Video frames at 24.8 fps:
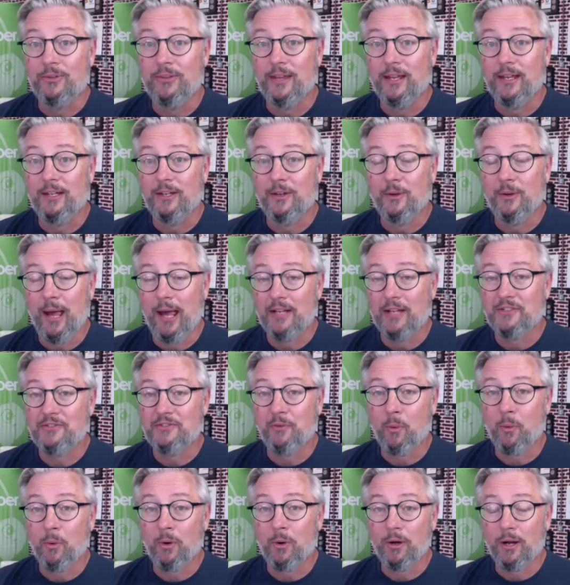than you ask
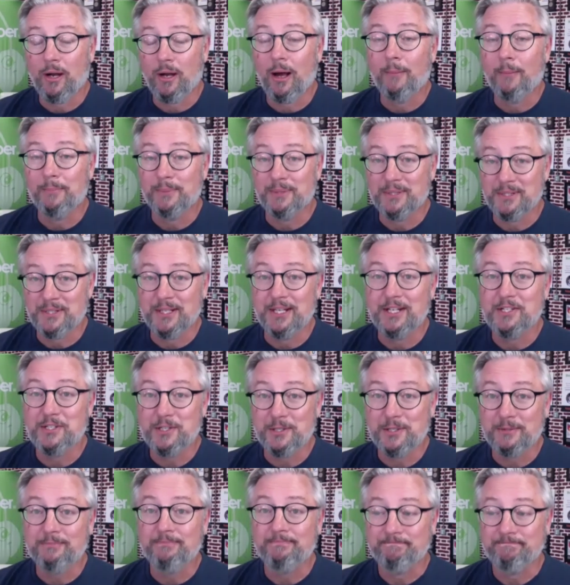for in
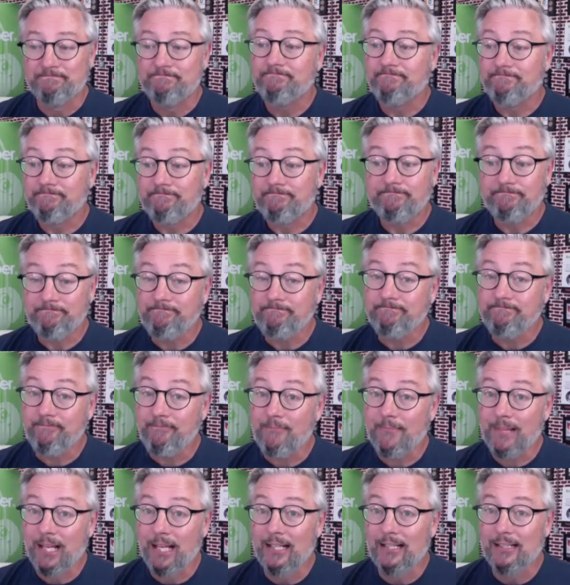compensation,
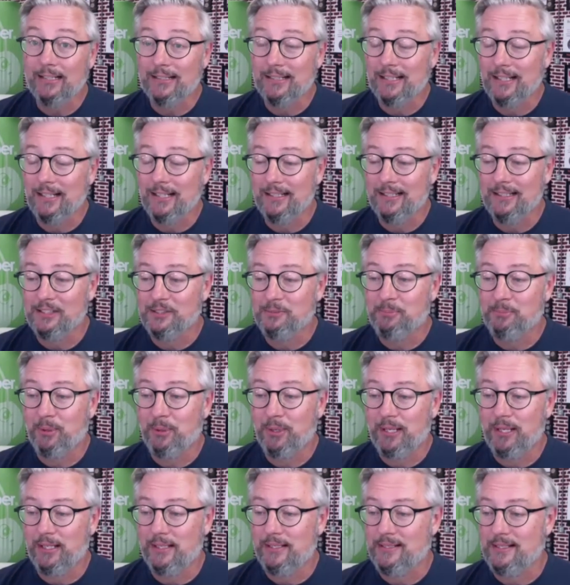and uh, it's
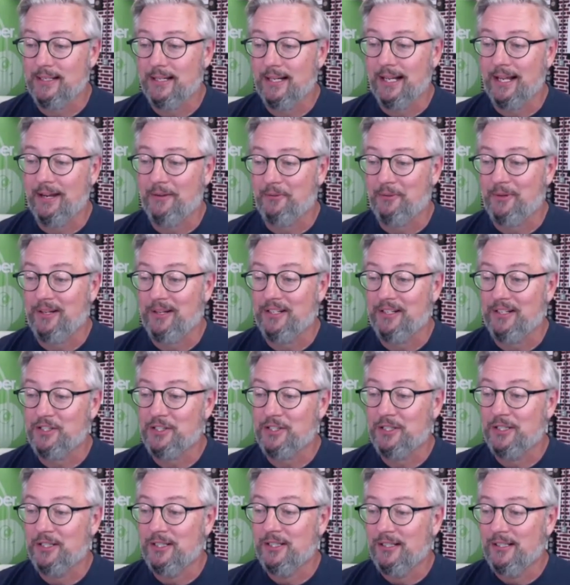pretty easy to get rich.
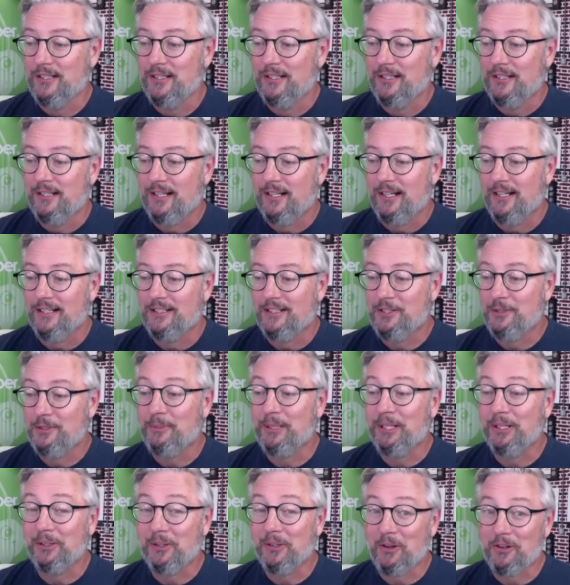Uh, took
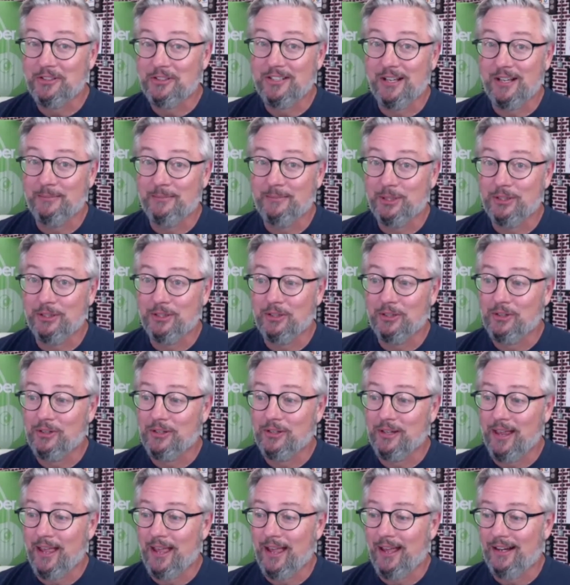me a long time to learn
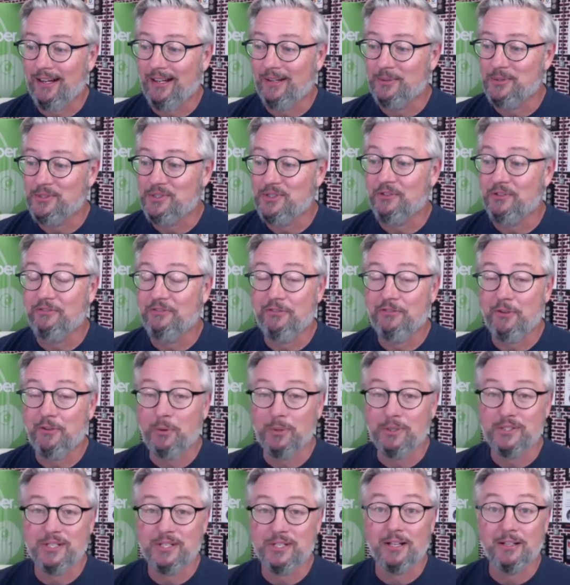that. I was so
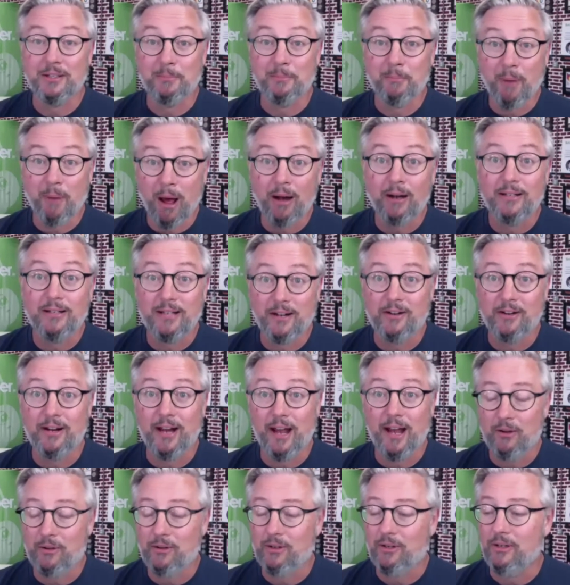focused on the monetary
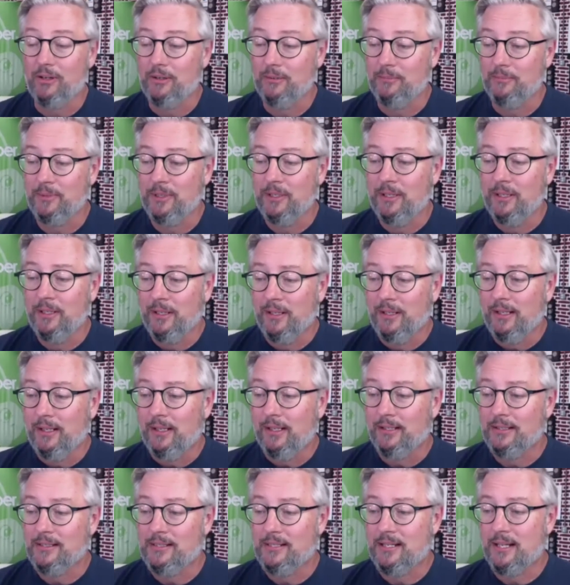outcome
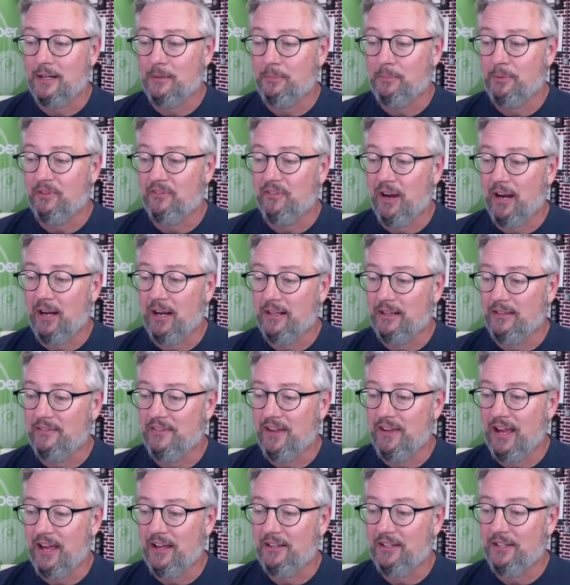instead of providing the
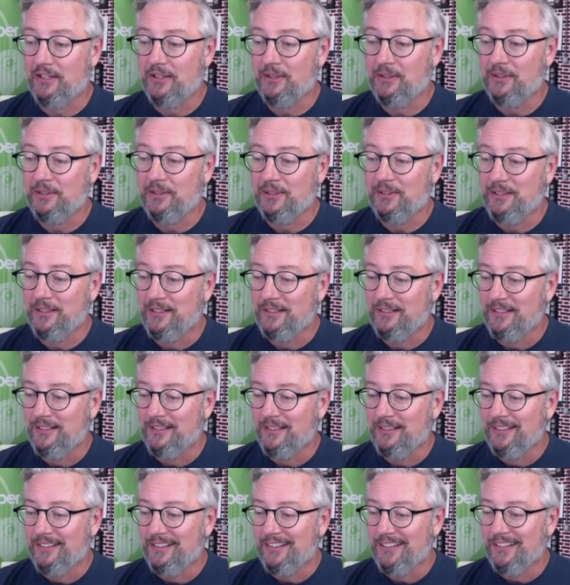value.
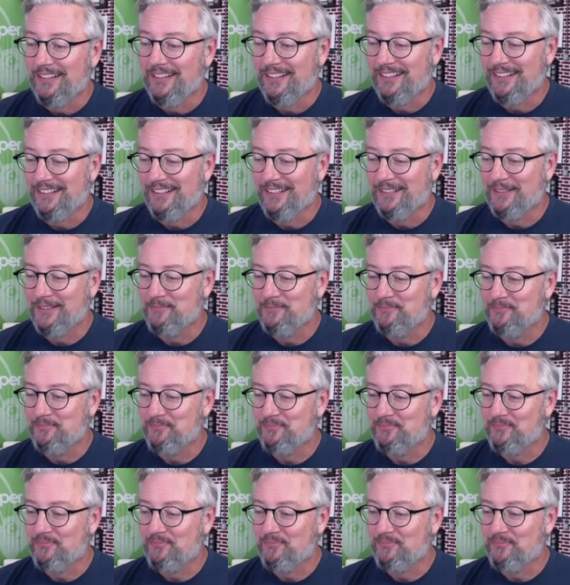Um,